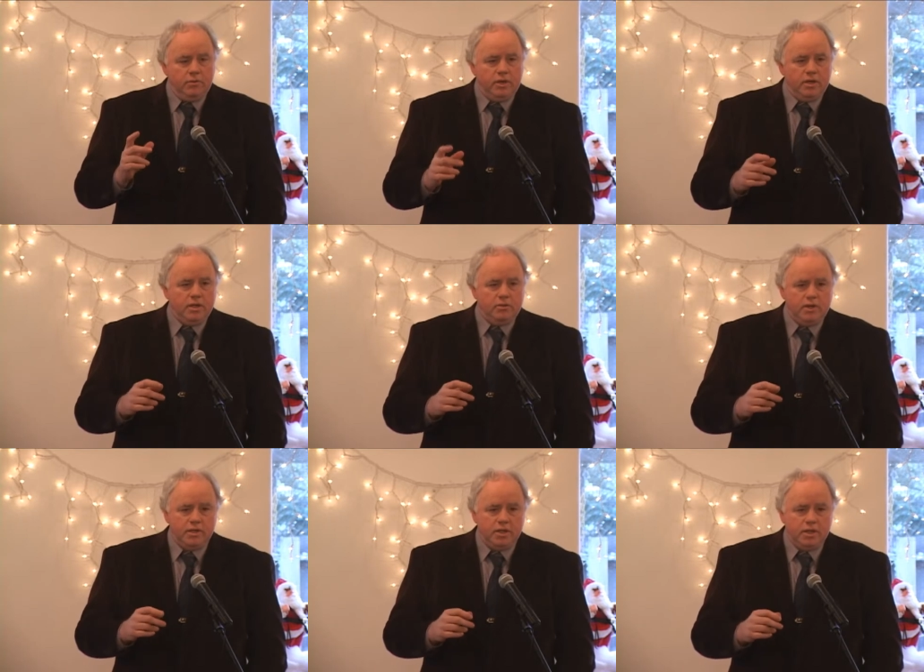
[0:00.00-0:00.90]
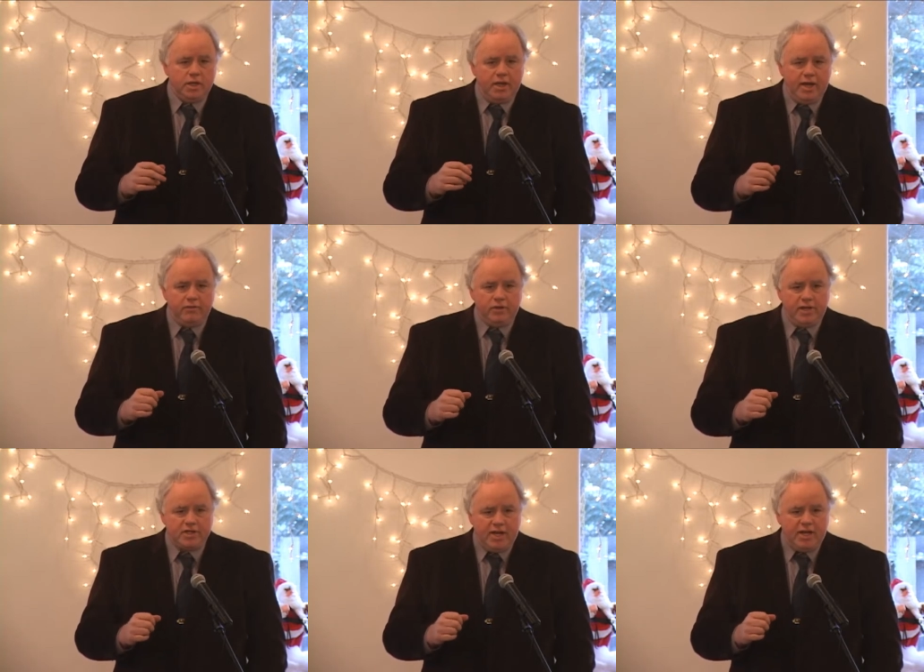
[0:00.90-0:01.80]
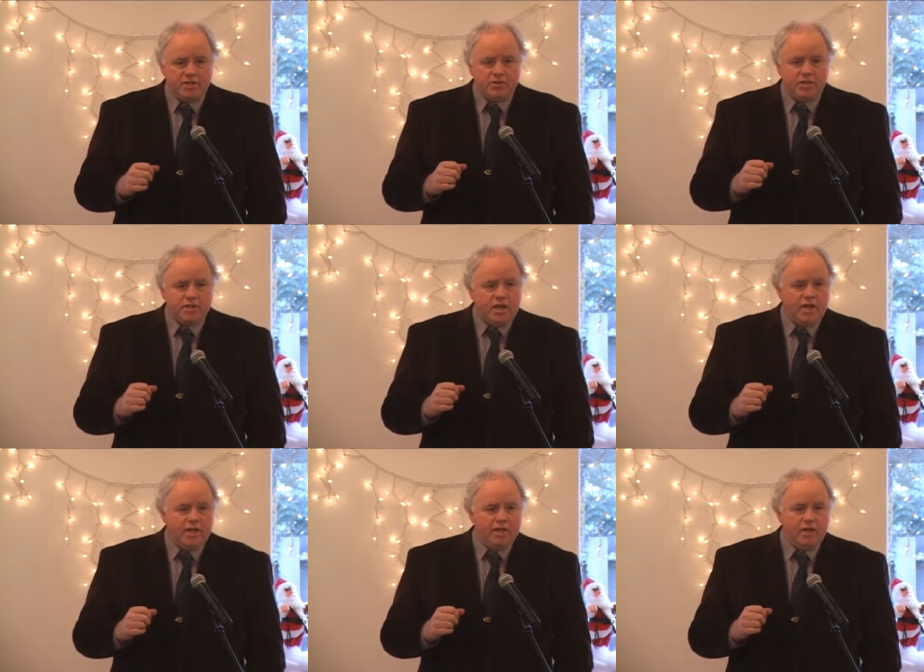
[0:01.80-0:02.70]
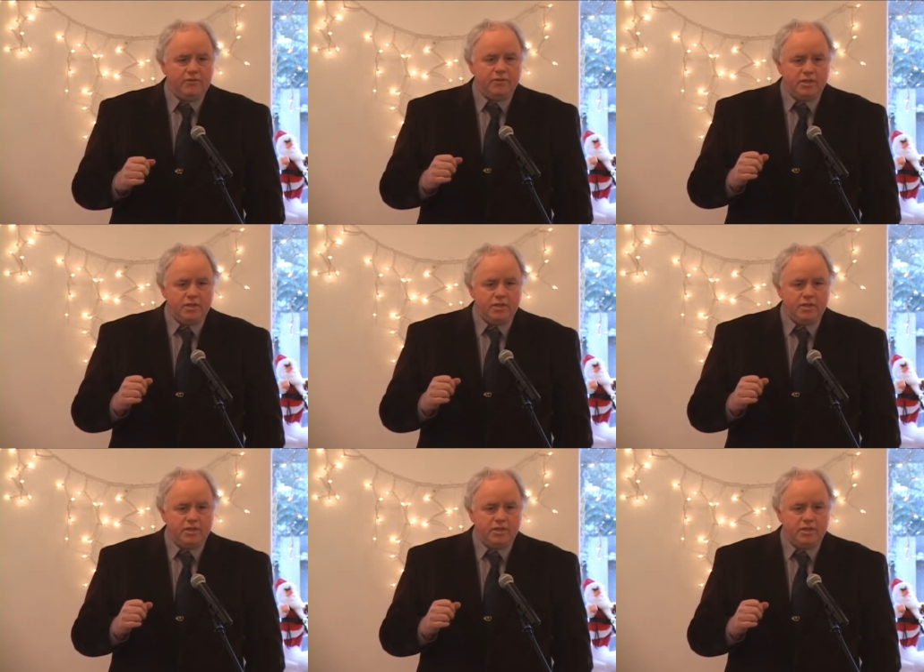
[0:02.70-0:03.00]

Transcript: when, when the uh, avalanche hazard is high enough,